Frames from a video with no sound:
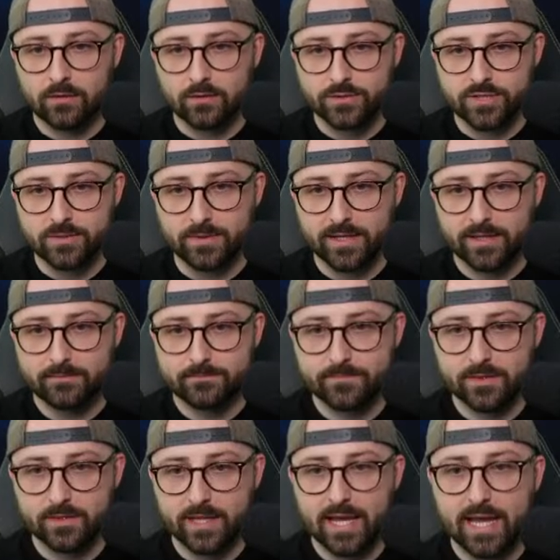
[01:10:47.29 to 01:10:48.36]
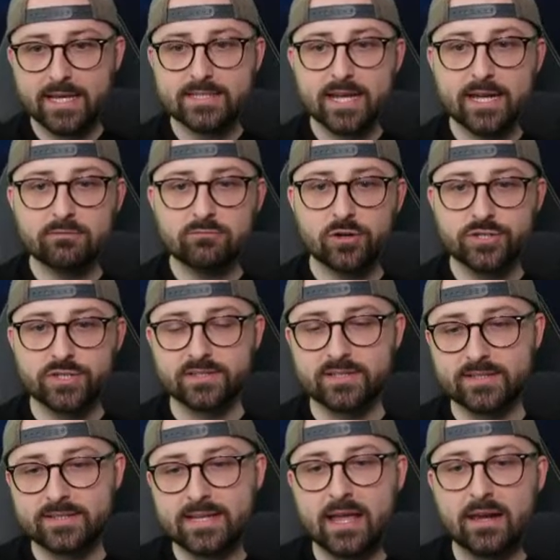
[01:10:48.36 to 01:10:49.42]
Lost you, mate. Eze,
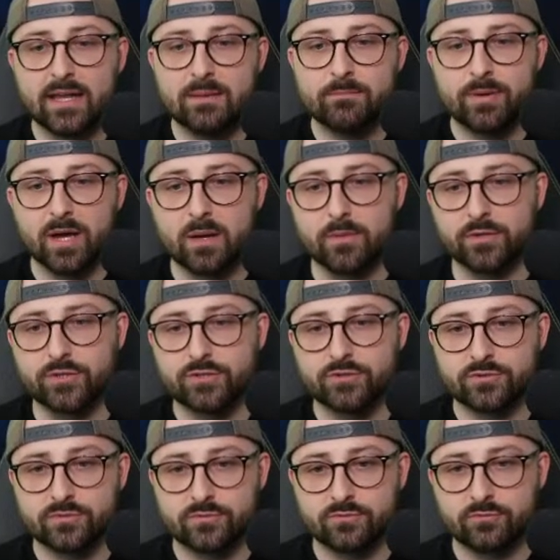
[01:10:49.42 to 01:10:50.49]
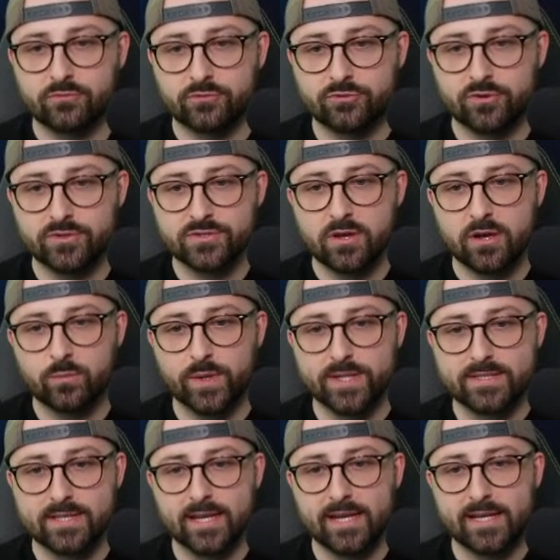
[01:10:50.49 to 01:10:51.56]
Rodgers, Salah, Mbermo, Trossard,
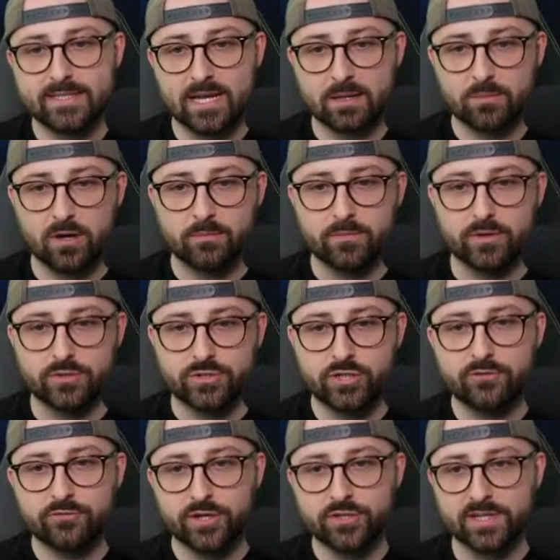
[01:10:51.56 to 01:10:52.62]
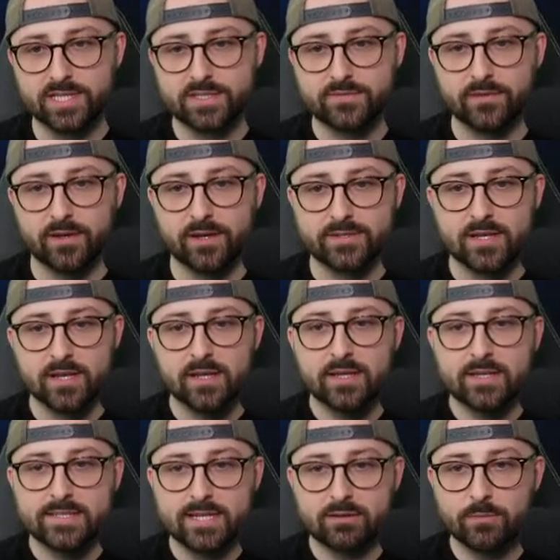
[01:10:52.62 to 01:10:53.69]
Wissa, Isak, Marmoush. 2 free transfers,
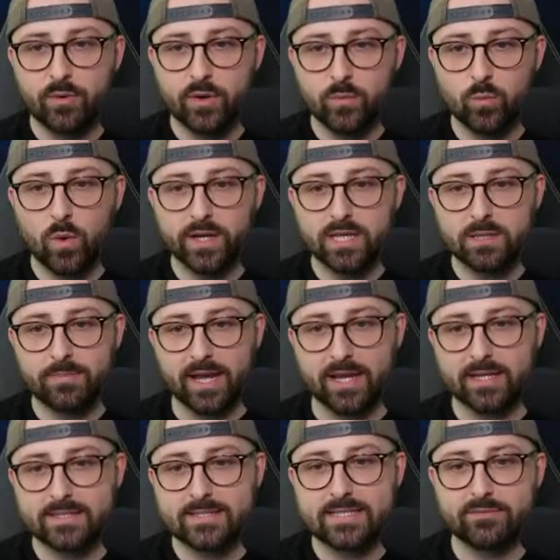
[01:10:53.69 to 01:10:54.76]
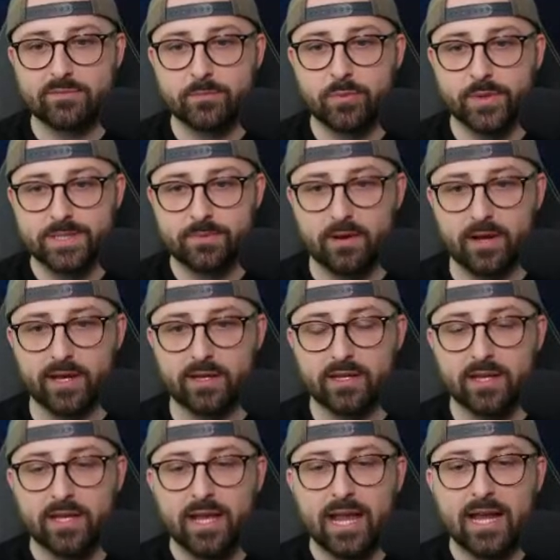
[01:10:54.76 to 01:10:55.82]
0.1 in the bank, 7 points behind.